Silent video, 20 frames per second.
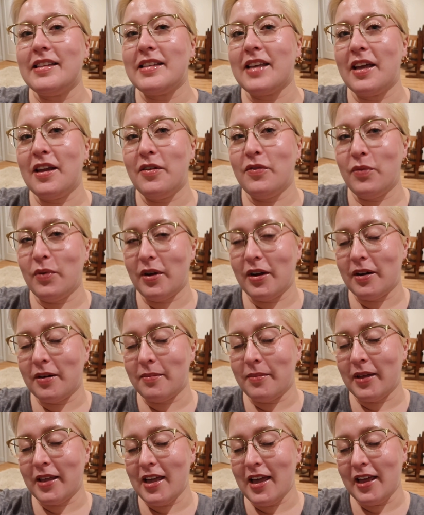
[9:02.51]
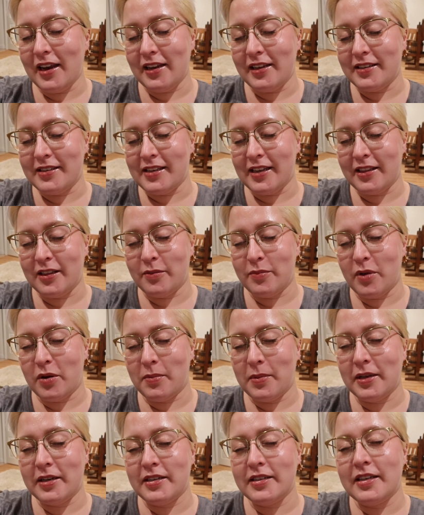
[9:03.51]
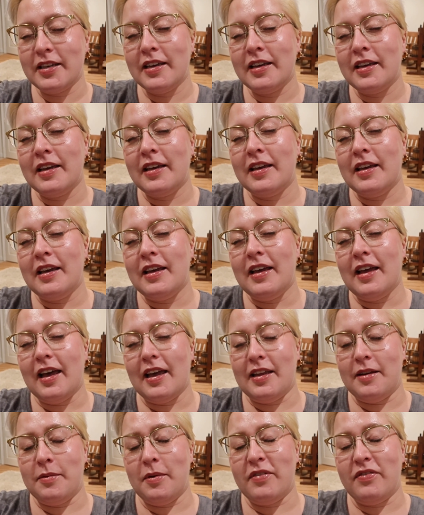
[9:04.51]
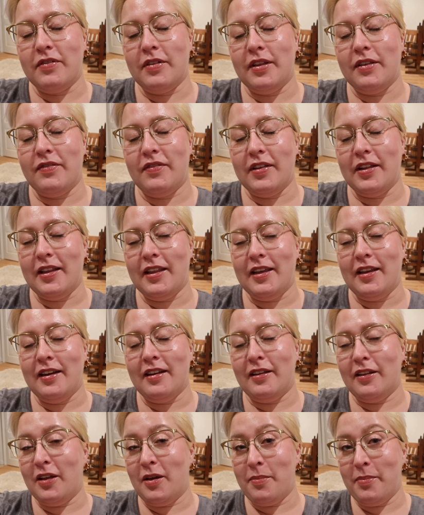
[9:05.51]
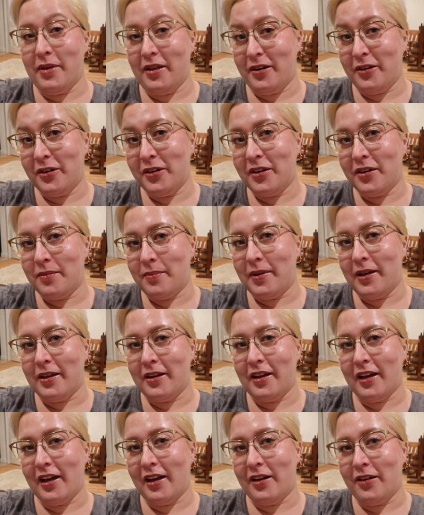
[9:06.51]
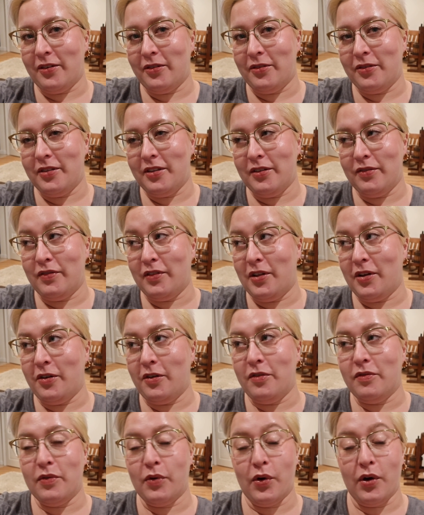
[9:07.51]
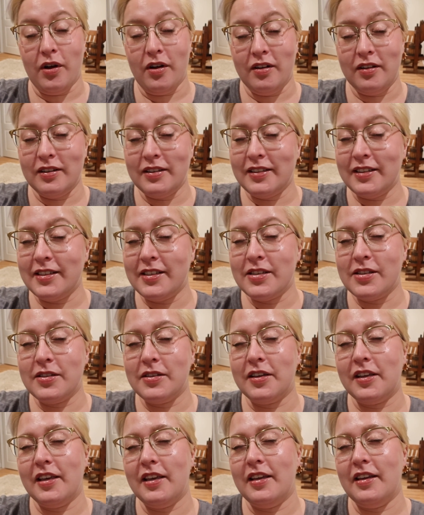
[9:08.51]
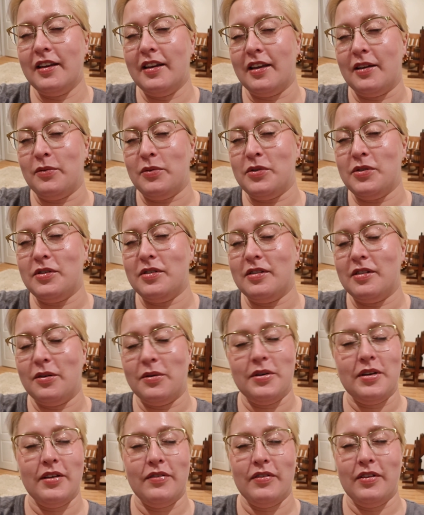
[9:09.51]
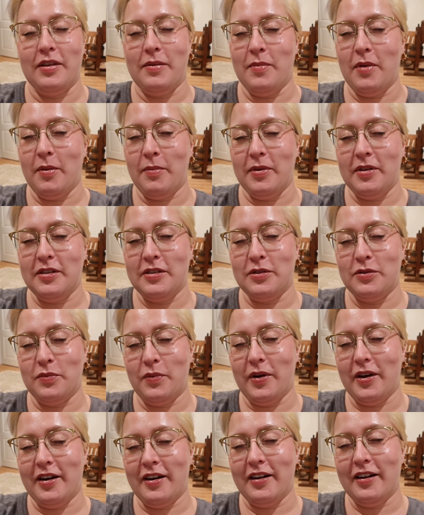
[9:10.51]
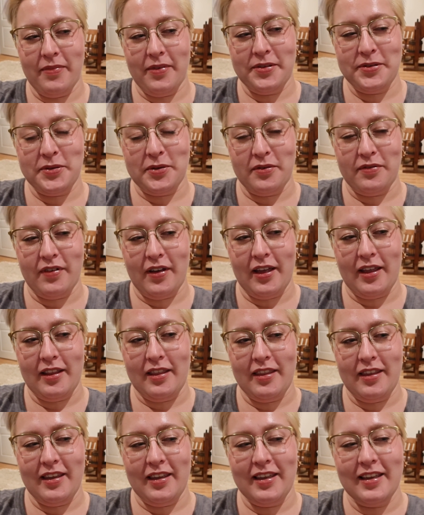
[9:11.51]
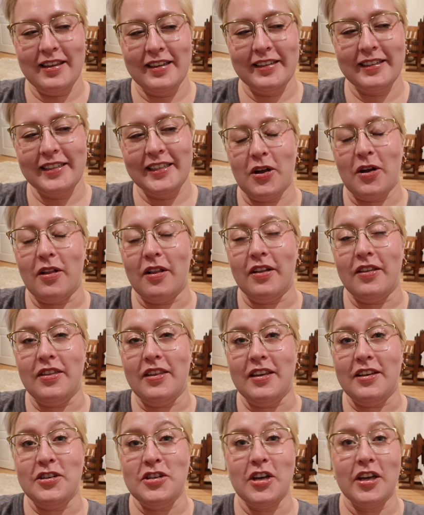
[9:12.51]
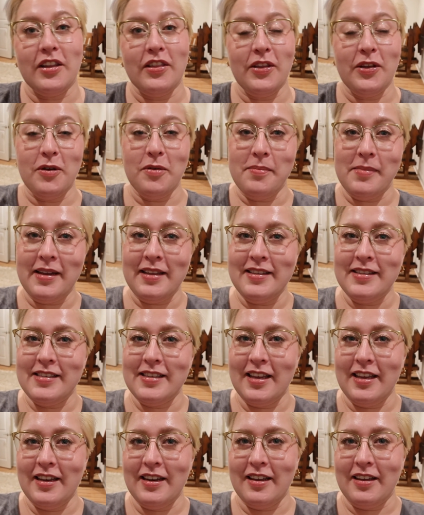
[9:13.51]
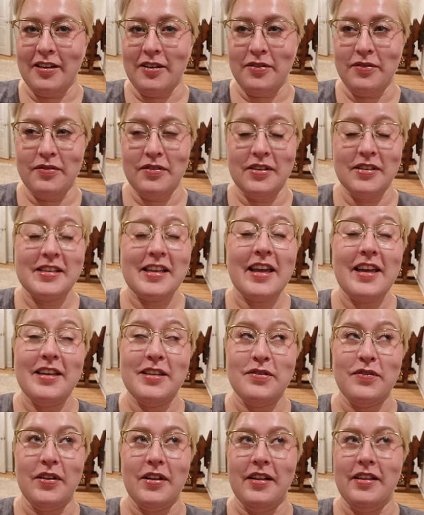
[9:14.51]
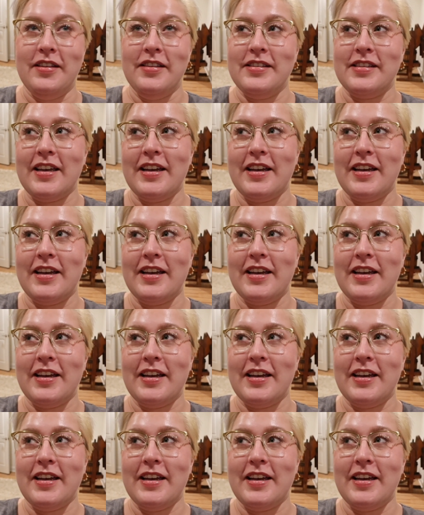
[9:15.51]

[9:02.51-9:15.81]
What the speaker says: kind of where my head is at the moment. I'm definitely feeling a lot better about how the vlog overall is looking. There are definitely moments where I sort of had the, call it the Chicken Little mindset of the sky is falling,